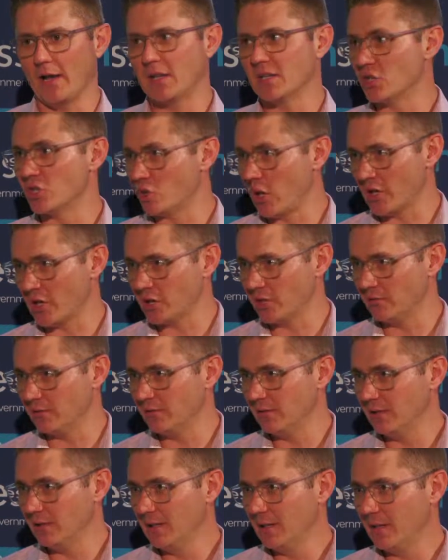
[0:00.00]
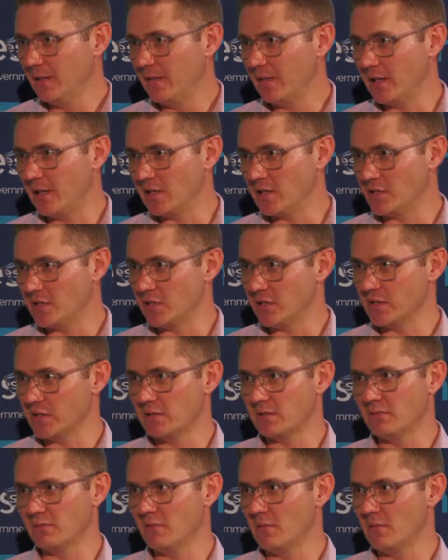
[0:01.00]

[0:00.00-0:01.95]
construction that has just,